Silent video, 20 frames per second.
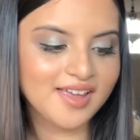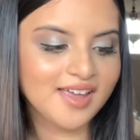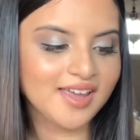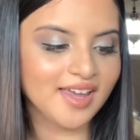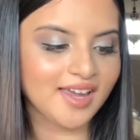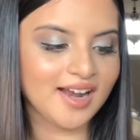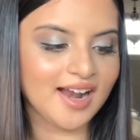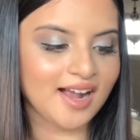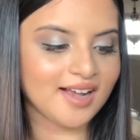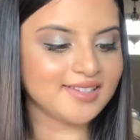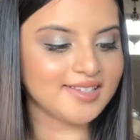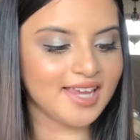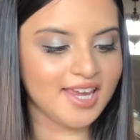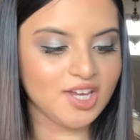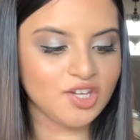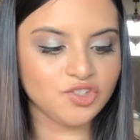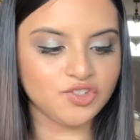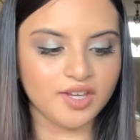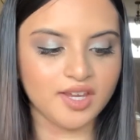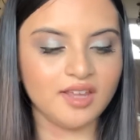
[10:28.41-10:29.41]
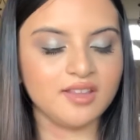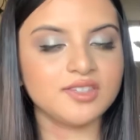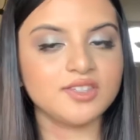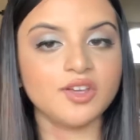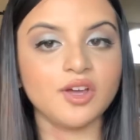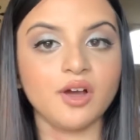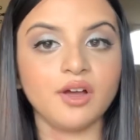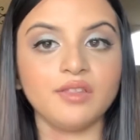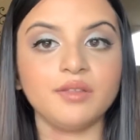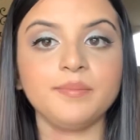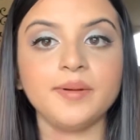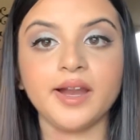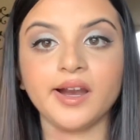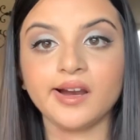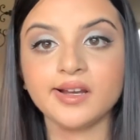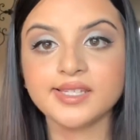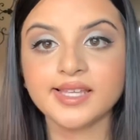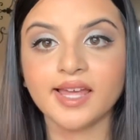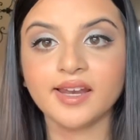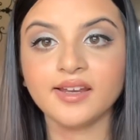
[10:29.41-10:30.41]
It has 8 shades. So the
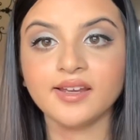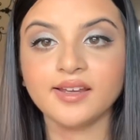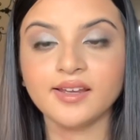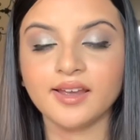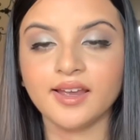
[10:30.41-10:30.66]
Paris edit